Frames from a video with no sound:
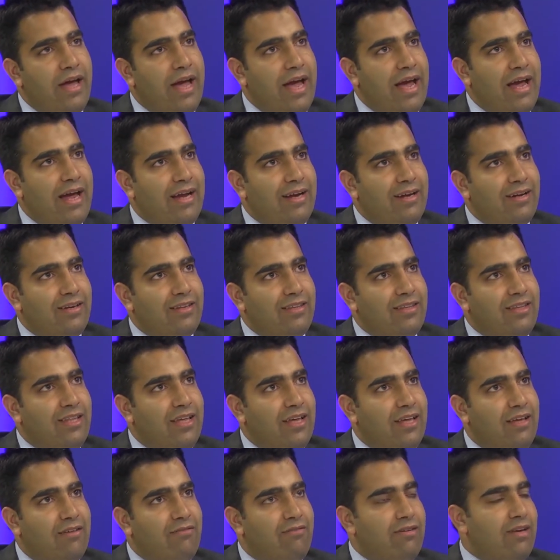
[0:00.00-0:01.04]
and
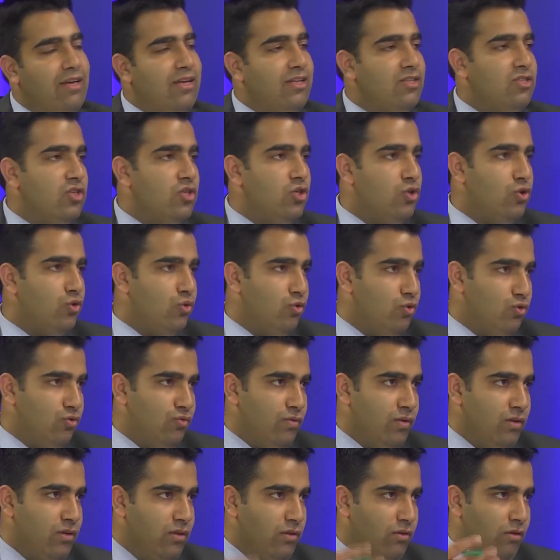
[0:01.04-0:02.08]
they raise issues
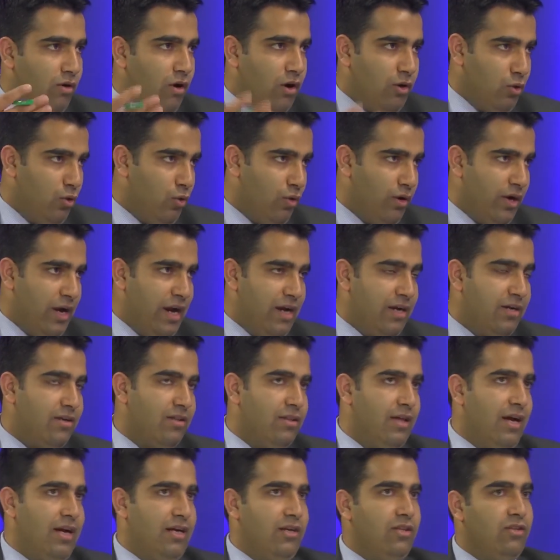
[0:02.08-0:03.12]
with the autocrat,
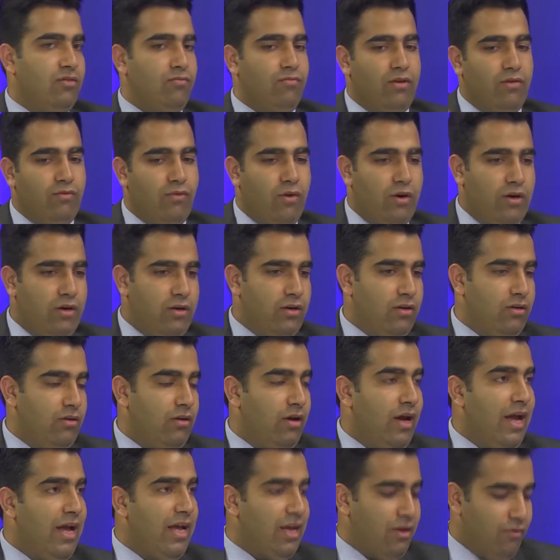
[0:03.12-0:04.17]
that we want
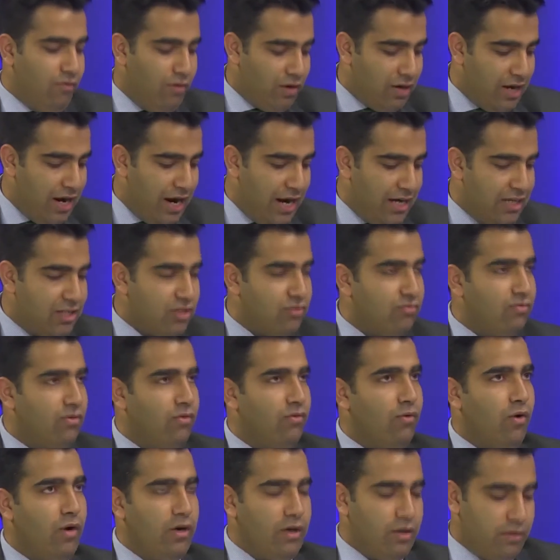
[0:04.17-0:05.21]
the equal rights, we
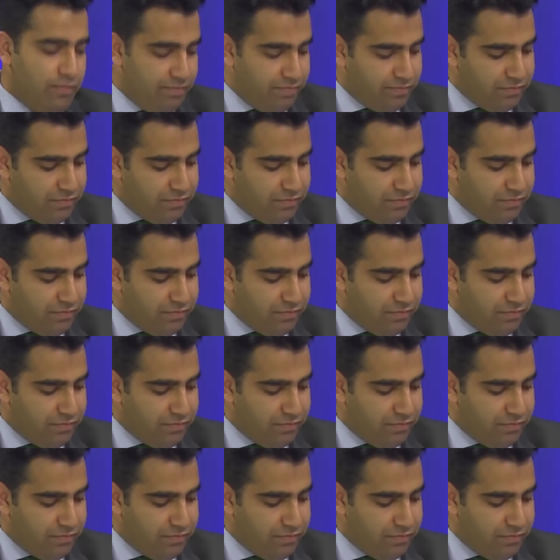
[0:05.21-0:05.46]
want